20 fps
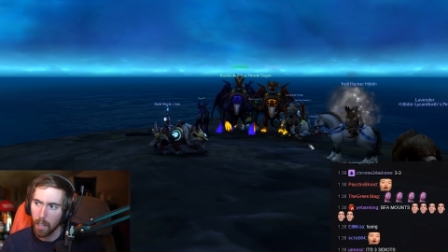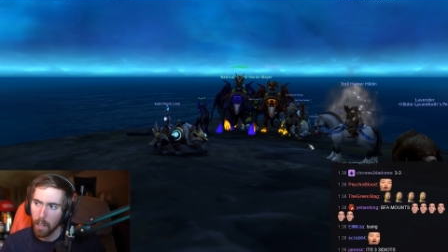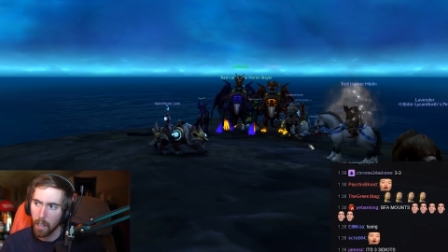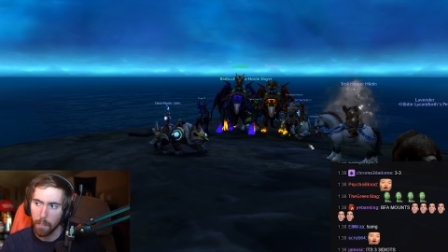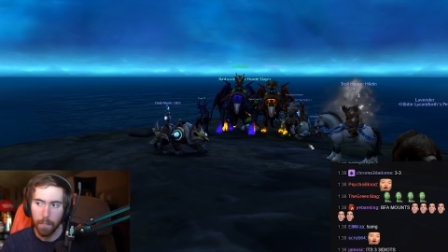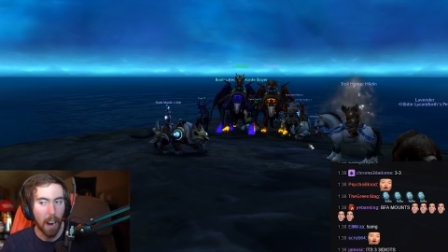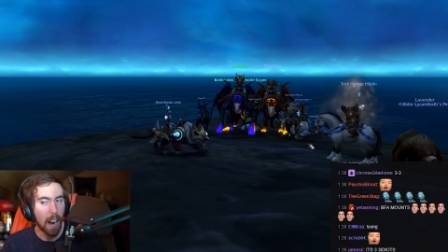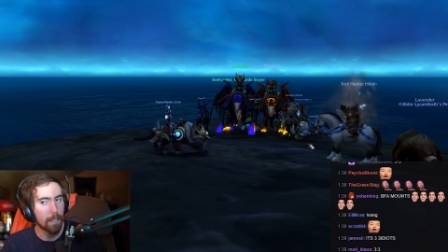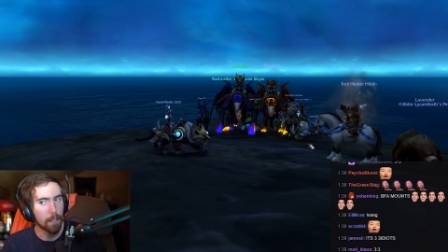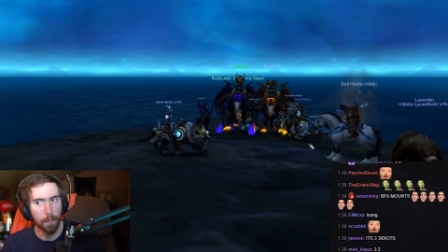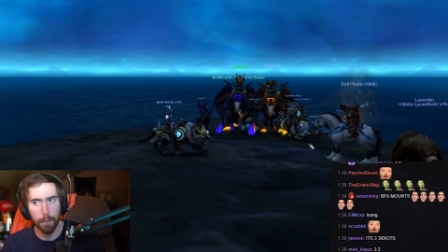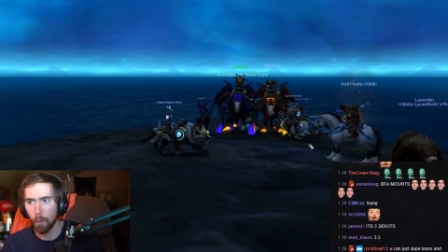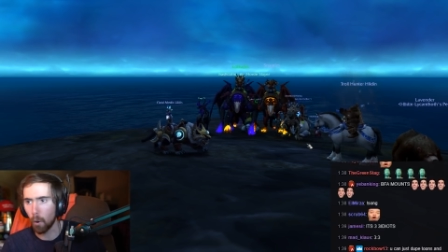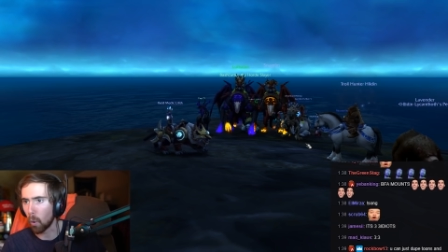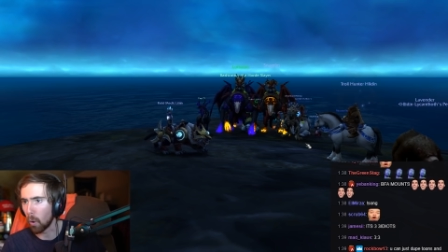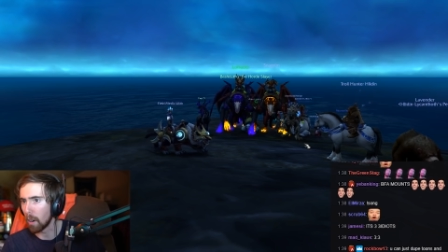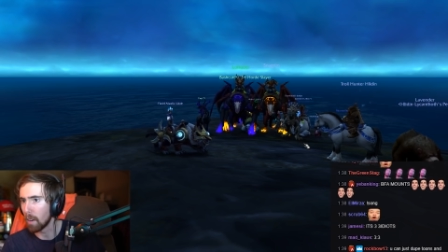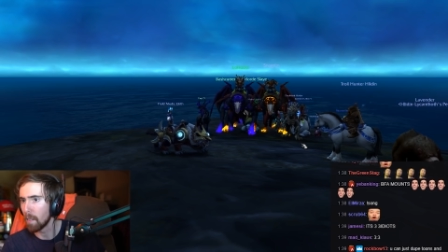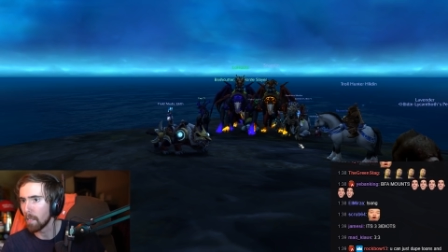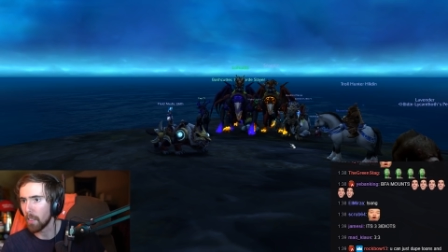Five to
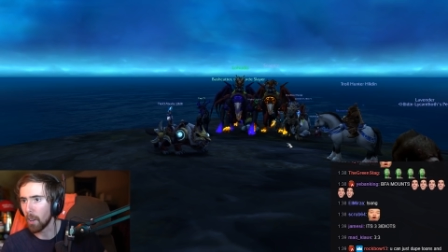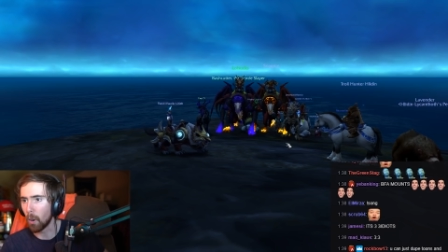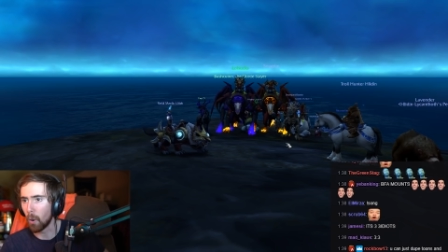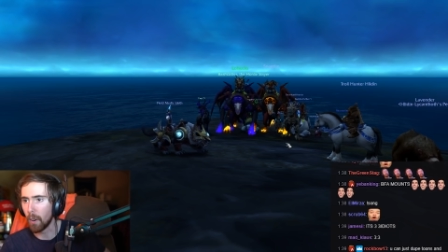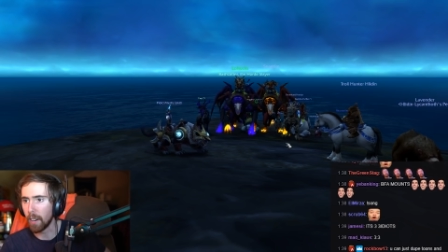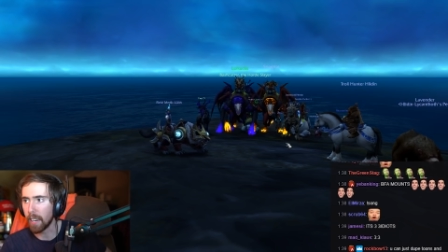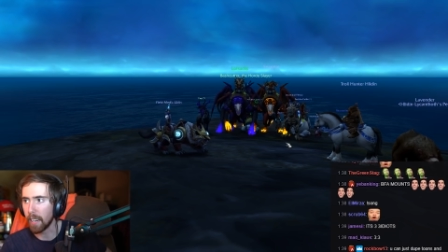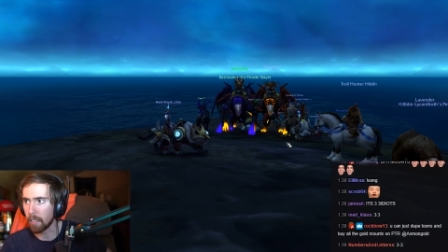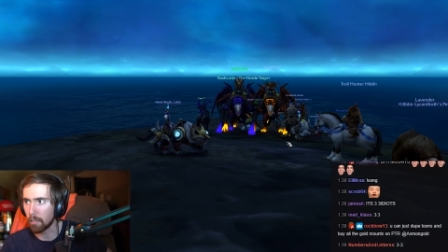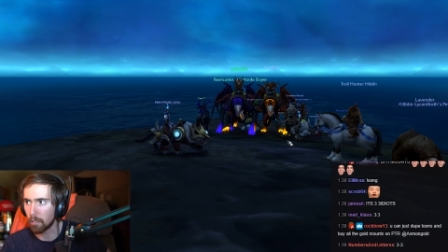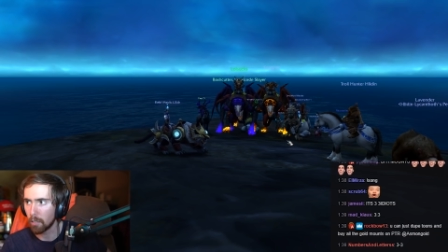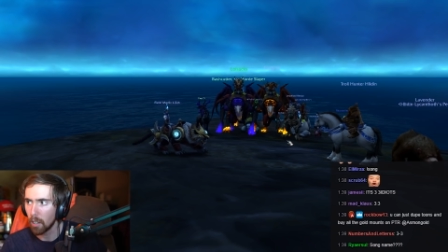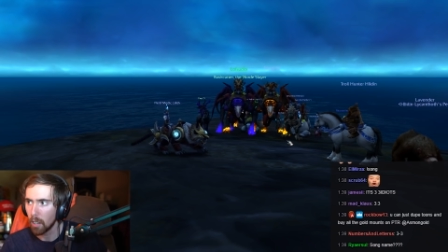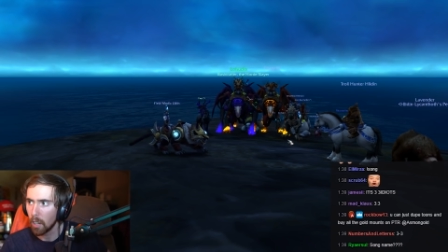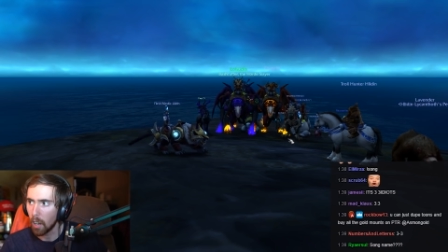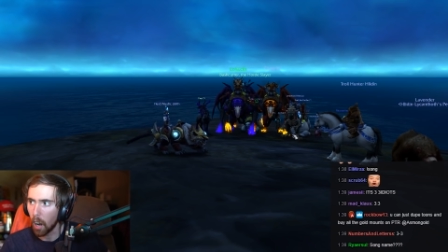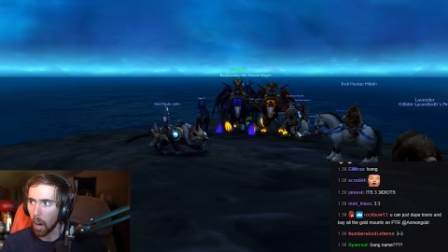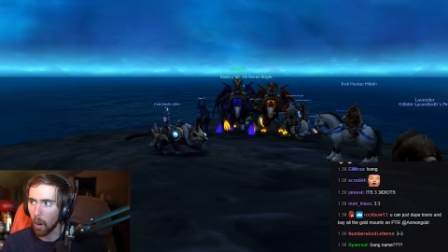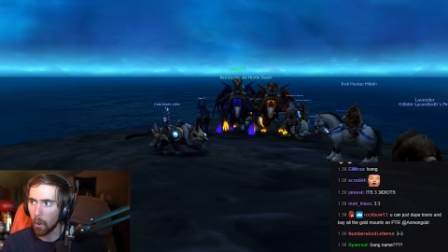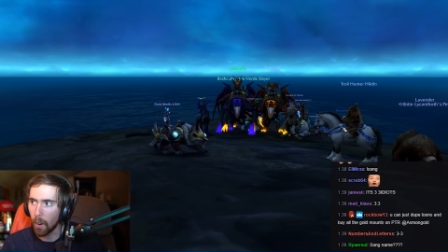four. There it is.
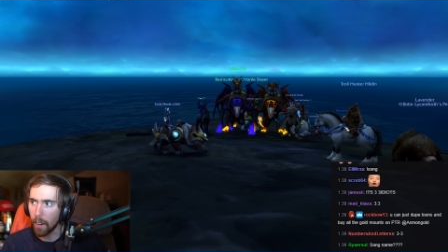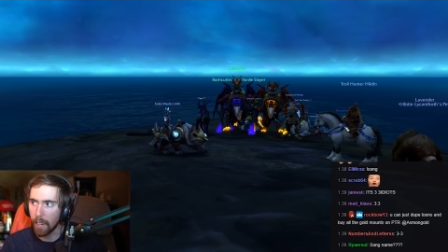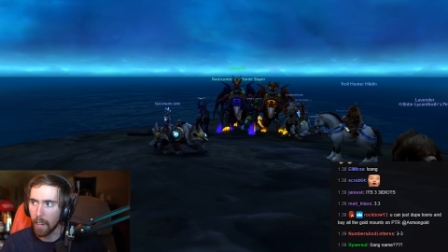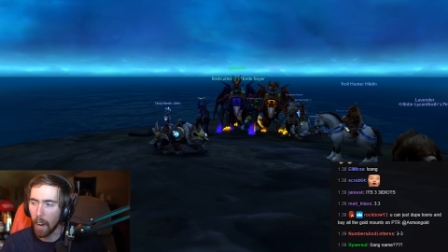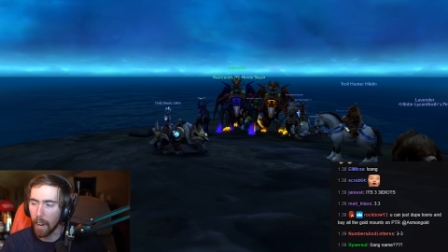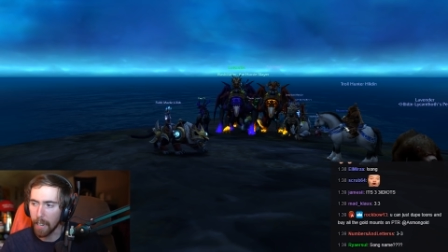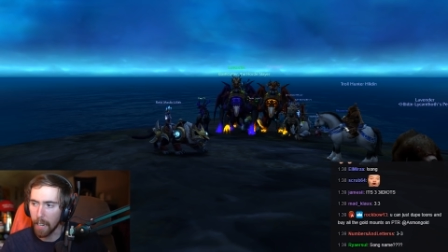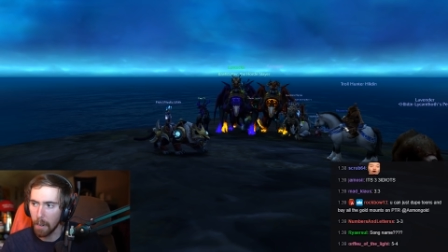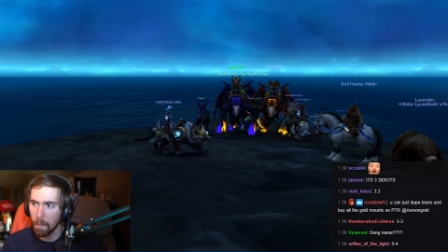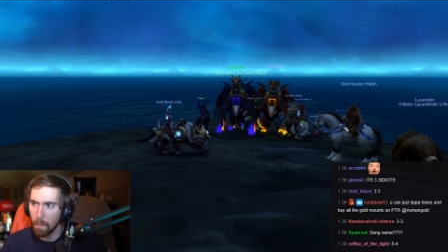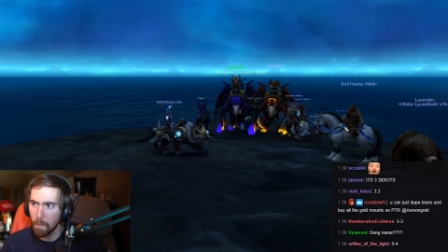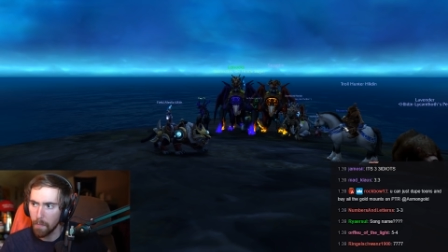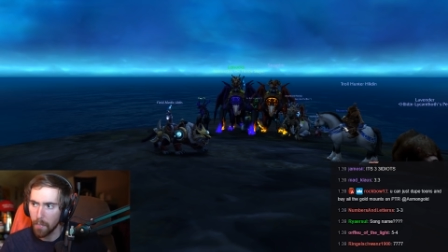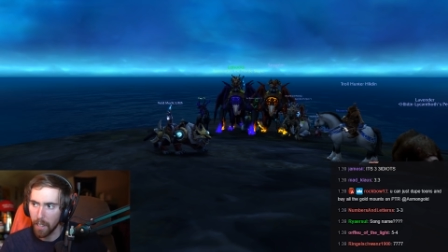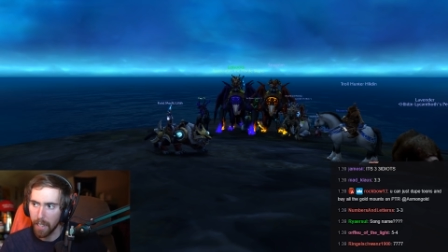All right, Hayden.